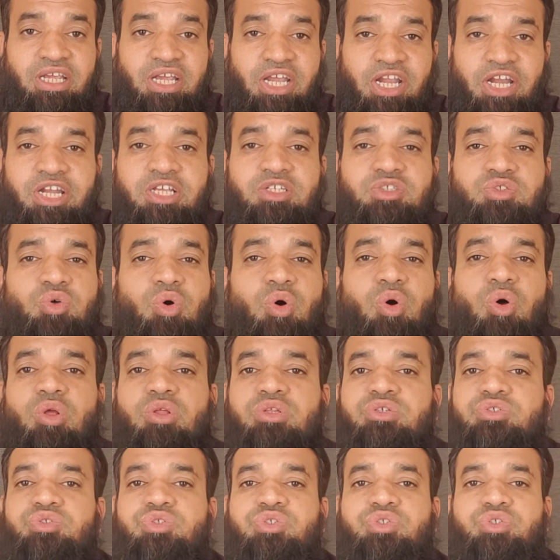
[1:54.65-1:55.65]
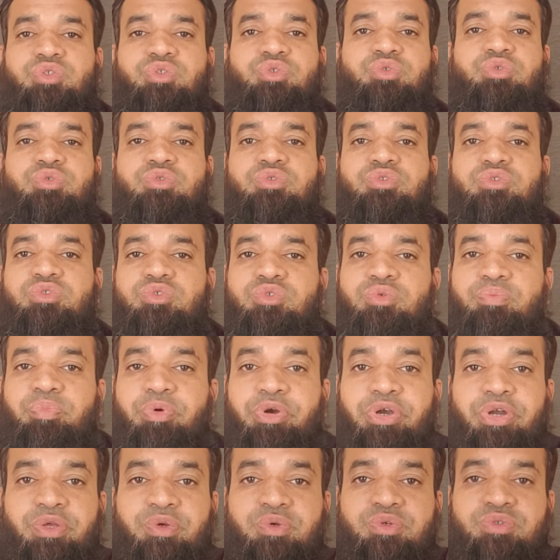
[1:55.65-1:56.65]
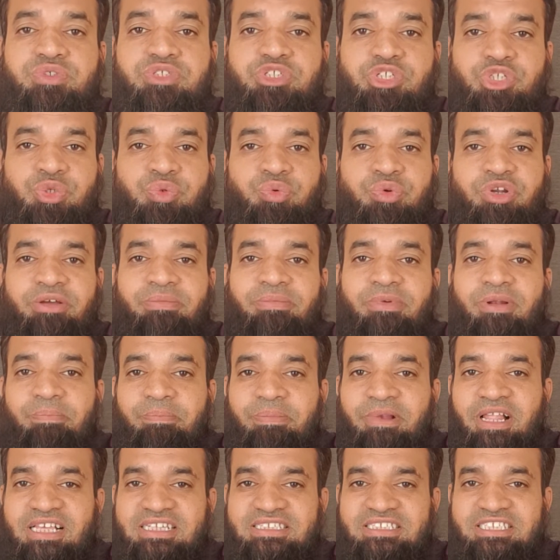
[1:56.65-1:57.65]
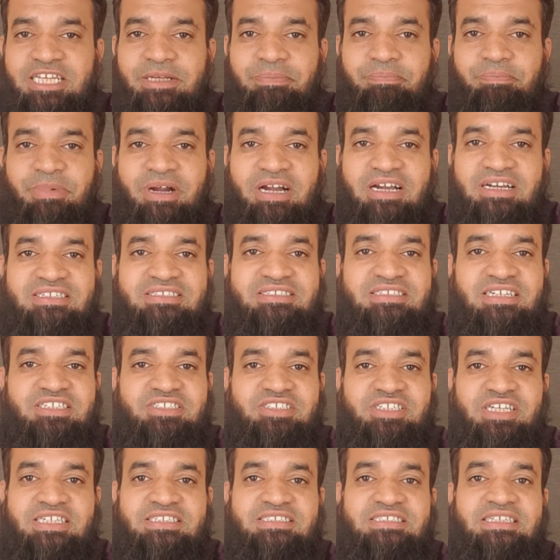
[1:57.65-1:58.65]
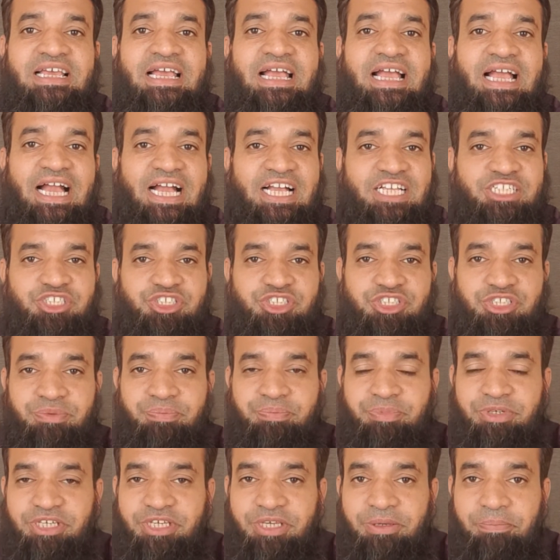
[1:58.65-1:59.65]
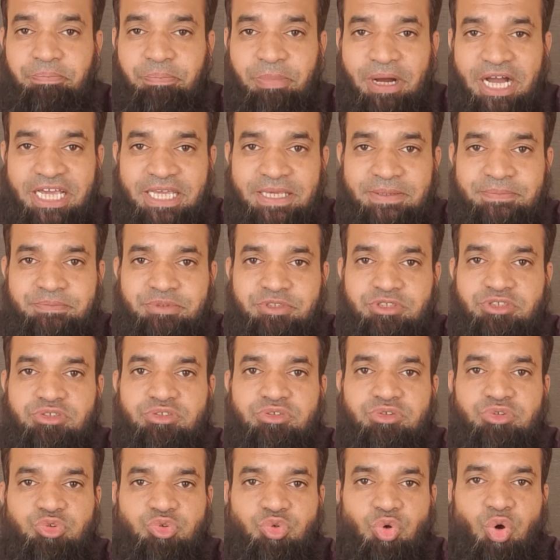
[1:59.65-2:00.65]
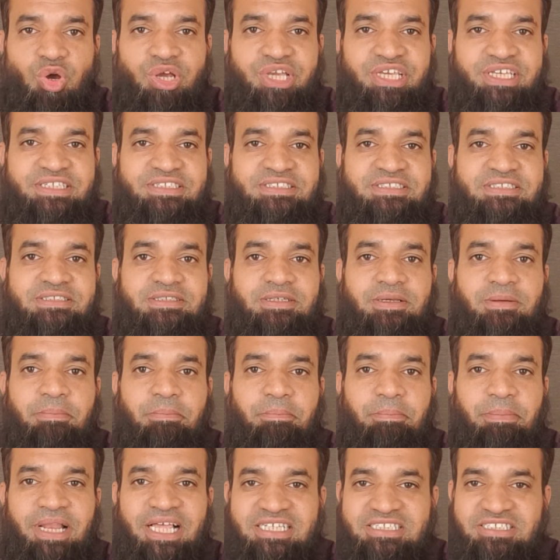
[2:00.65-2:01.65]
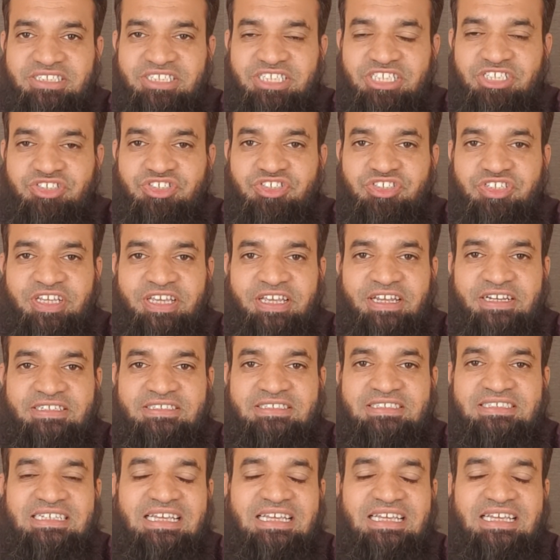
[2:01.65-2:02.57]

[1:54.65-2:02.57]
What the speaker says: It is also used to produce durable plastic parts such as Hdpe pipes, toys, plastic chairs,